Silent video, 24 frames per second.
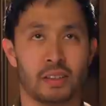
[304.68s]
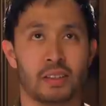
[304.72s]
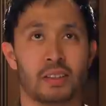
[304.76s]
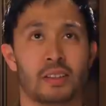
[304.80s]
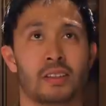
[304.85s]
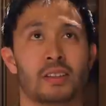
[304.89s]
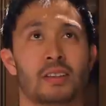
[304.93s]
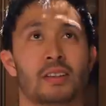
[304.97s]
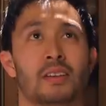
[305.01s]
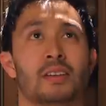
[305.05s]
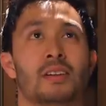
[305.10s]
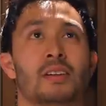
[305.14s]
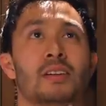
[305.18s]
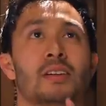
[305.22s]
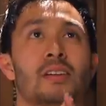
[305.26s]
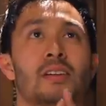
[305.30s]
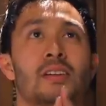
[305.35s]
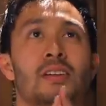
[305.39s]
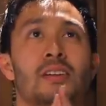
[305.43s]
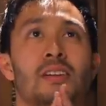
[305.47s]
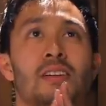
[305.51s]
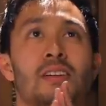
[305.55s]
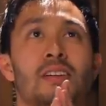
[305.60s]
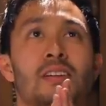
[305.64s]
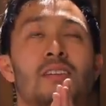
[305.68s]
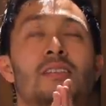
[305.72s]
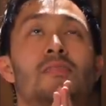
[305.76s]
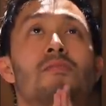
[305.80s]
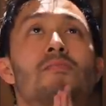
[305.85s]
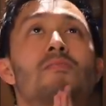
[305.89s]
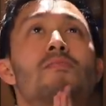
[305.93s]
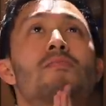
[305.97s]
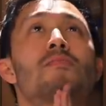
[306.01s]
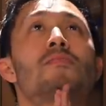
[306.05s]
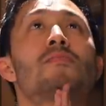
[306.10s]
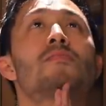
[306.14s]

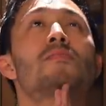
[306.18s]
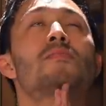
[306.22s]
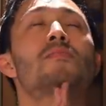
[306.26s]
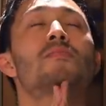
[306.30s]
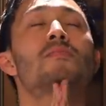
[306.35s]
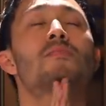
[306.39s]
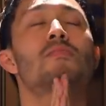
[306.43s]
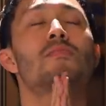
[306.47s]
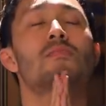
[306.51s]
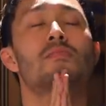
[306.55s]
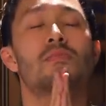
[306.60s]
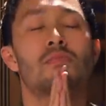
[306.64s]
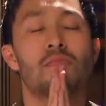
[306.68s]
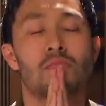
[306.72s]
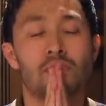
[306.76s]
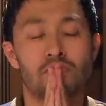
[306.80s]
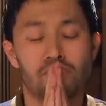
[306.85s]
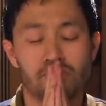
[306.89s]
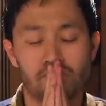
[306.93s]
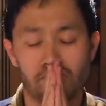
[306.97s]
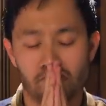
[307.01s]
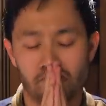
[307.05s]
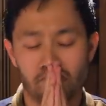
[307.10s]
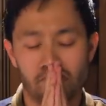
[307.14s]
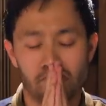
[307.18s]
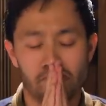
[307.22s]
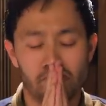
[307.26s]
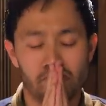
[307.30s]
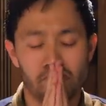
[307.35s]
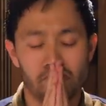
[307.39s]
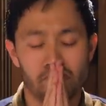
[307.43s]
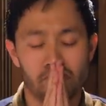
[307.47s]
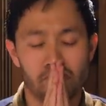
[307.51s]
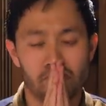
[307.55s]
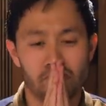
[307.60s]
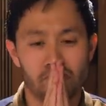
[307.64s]

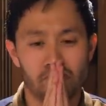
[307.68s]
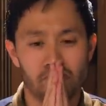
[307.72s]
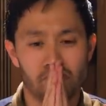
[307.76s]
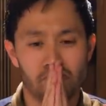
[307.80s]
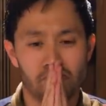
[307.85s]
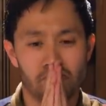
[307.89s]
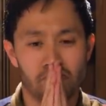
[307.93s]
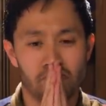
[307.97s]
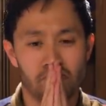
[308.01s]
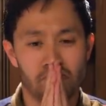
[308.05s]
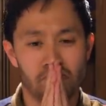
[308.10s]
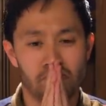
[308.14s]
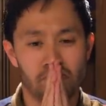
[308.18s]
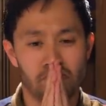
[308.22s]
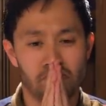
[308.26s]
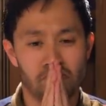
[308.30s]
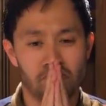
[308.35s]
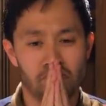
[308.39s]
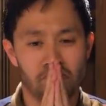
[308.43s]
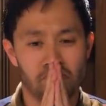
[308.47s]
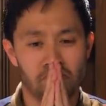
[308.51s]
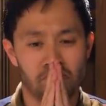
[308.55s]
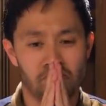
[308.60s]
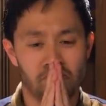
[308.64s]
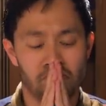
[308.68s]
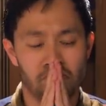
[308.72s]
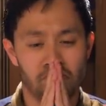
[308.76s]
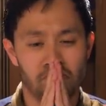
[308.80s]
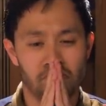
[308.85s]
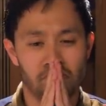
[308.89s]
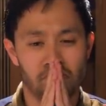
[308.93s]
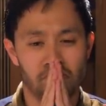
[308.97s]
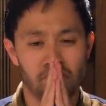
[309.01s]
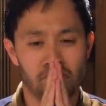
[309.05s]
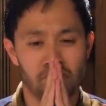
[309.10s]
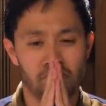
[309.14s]

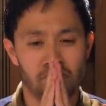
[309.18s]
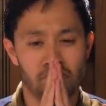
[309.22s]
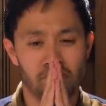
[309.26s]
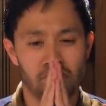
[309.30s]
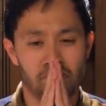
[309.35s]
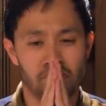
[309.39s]
No words are spoken by the person on screen.